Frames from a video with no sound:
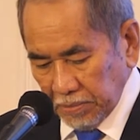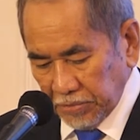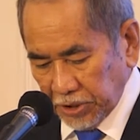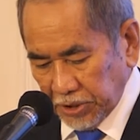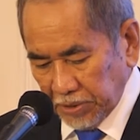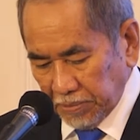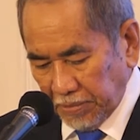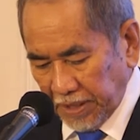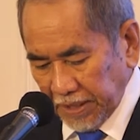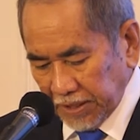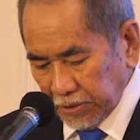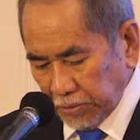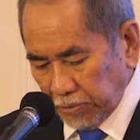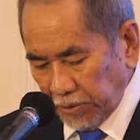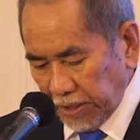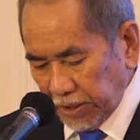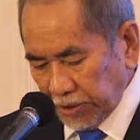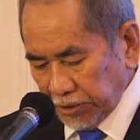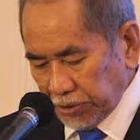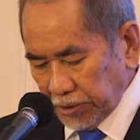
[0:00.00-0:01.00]
Mr. Michael
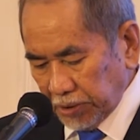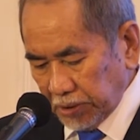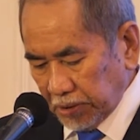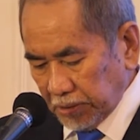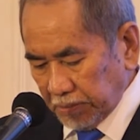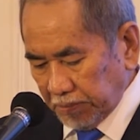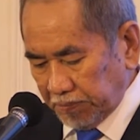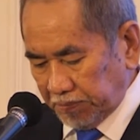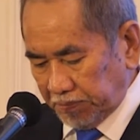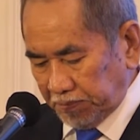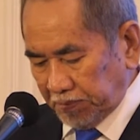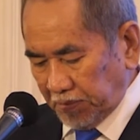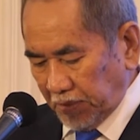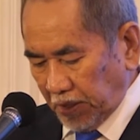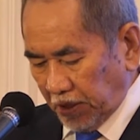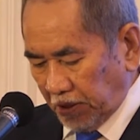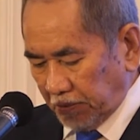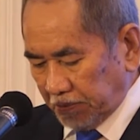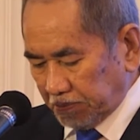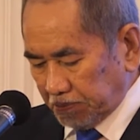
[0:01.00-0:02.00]
Walsh
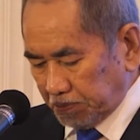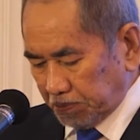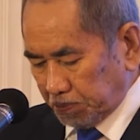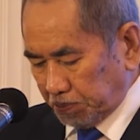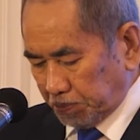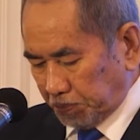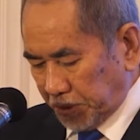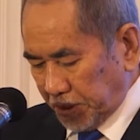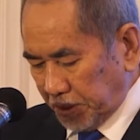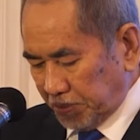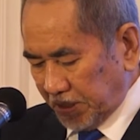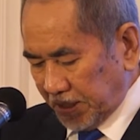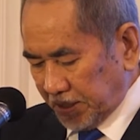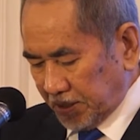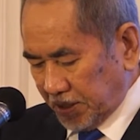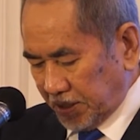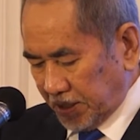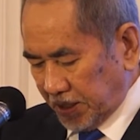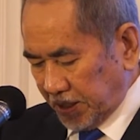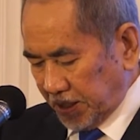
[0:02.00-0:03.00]
of
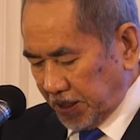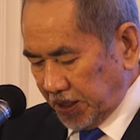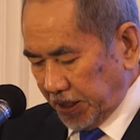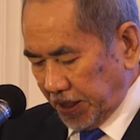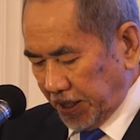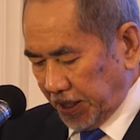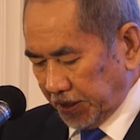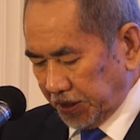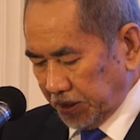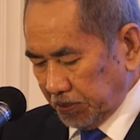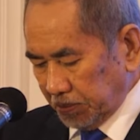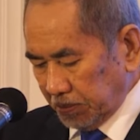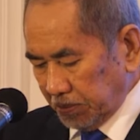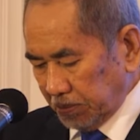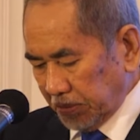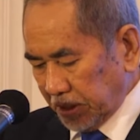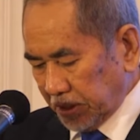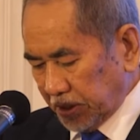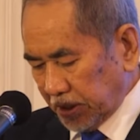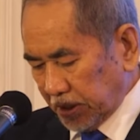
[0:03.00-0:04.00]
PBC, and
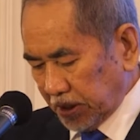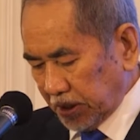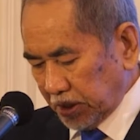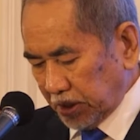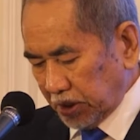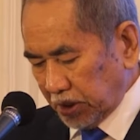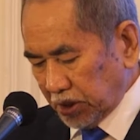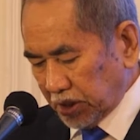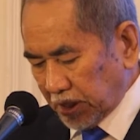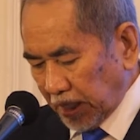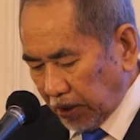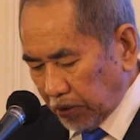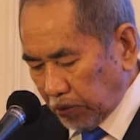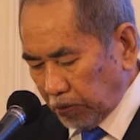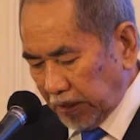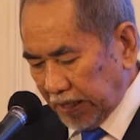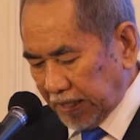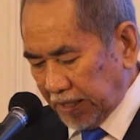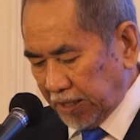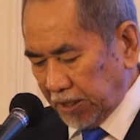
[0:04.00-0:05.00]
Mr.
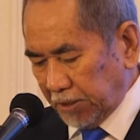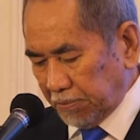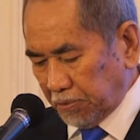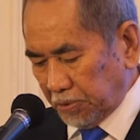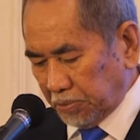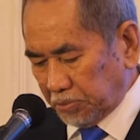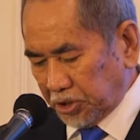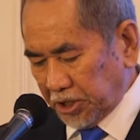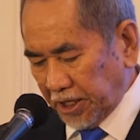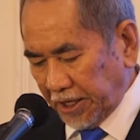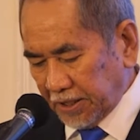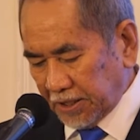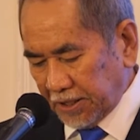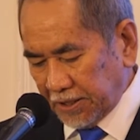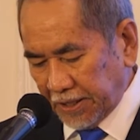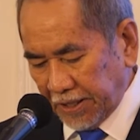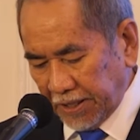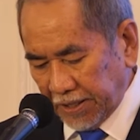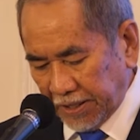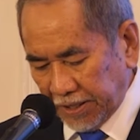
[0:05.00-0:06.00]
Zhao Li from
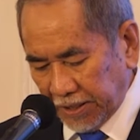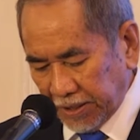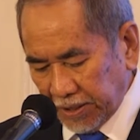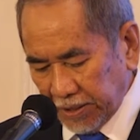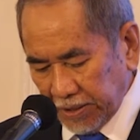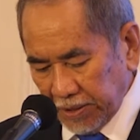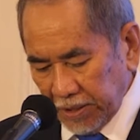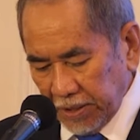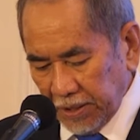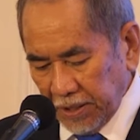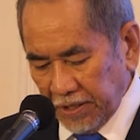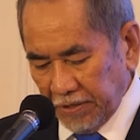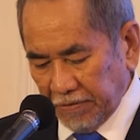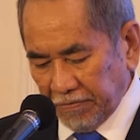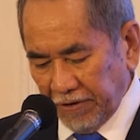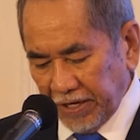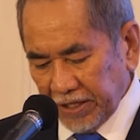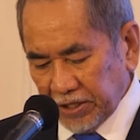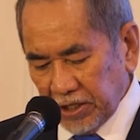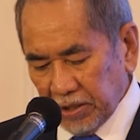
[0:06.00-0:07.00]
China Daily,
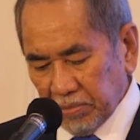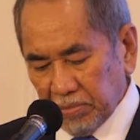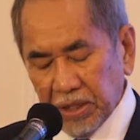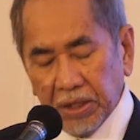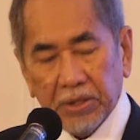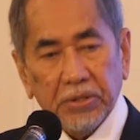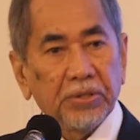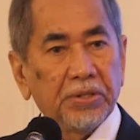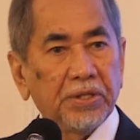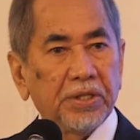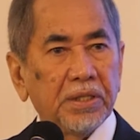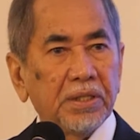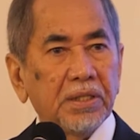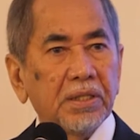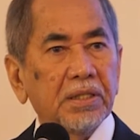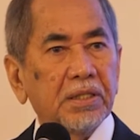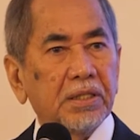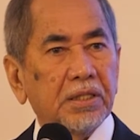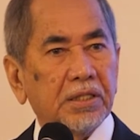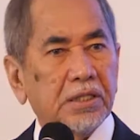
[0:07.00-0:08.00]
inviting me to
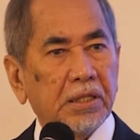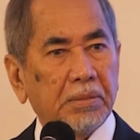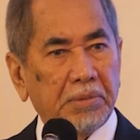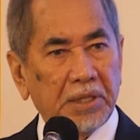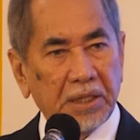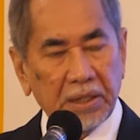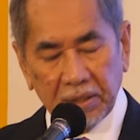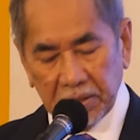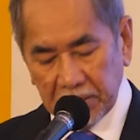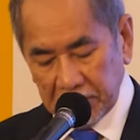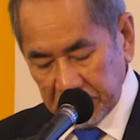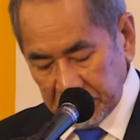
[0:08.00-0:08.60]
this summit.